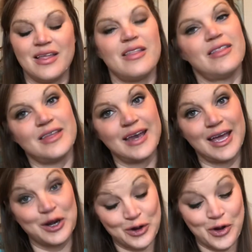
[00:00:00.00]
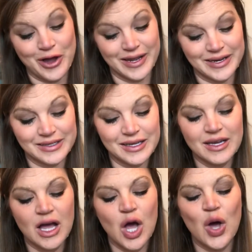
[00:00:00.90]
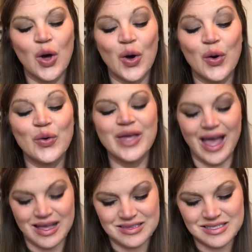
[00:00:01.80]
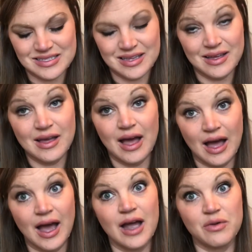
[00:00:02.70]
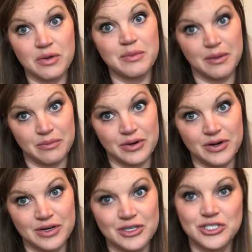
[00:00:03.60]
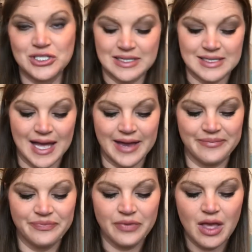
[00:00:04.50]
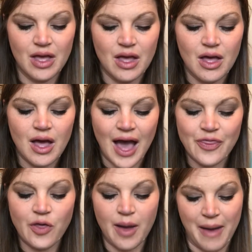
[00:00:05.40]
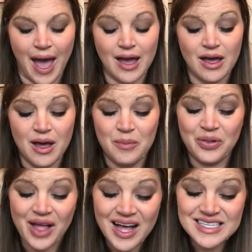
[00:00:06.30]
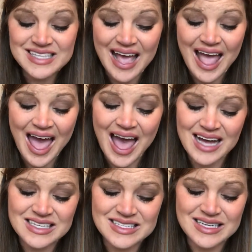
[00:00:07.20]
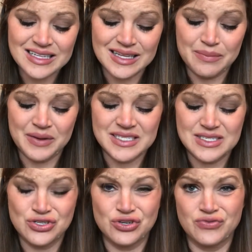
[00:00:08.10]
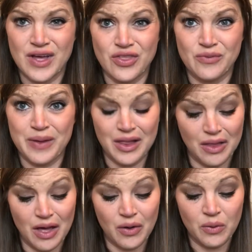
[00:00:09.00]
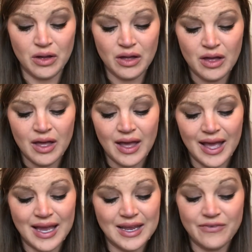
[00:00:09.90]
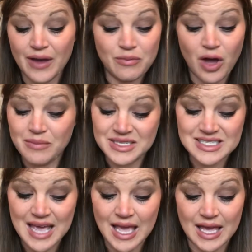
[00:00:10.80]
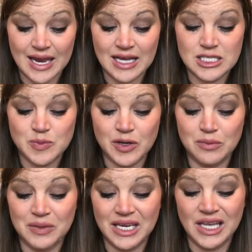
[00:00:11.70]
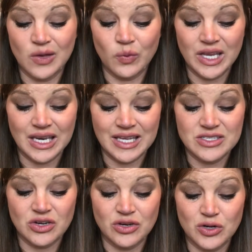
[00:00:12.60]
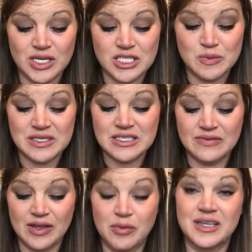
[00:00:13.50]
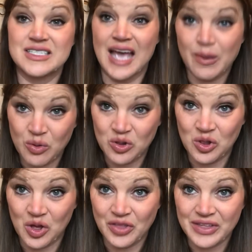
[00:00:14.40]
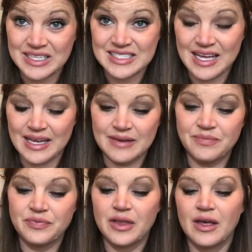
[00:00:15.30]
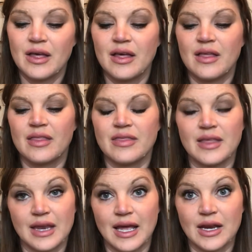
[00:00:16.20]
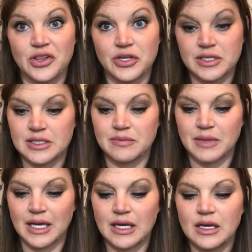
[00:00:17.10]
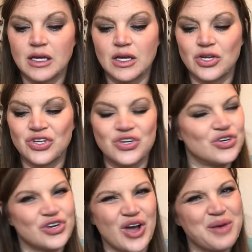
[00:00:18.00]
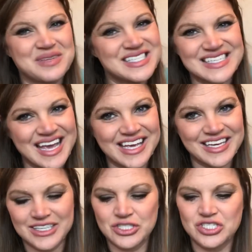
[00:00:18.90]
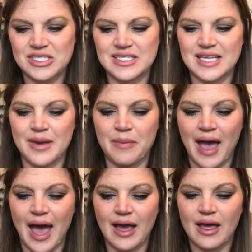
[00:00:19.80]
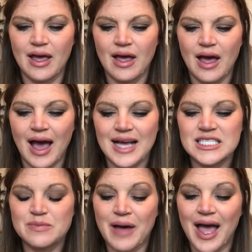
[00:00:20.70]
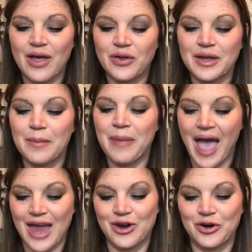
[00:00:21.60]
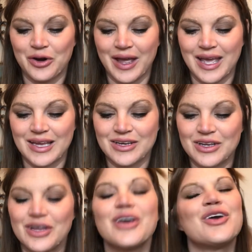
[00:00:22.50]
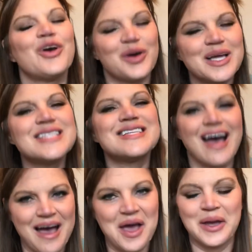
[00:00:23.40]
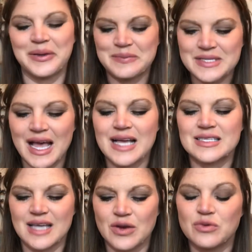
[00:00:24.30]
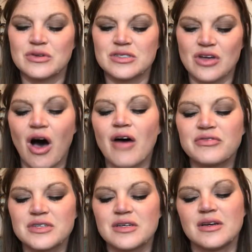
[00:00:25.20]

The Nana nodded. Oh, yes, I remember, she said. I thought back. Plus, I accidentally busted your feather pillow. And if I'm not mistaken, I spilled beanie weenies on your expensive linen tablecloth, I said. Then Anna looked at me. You're not mistaken, she said back. I smiled and patted her hand. Good times, I said real soft.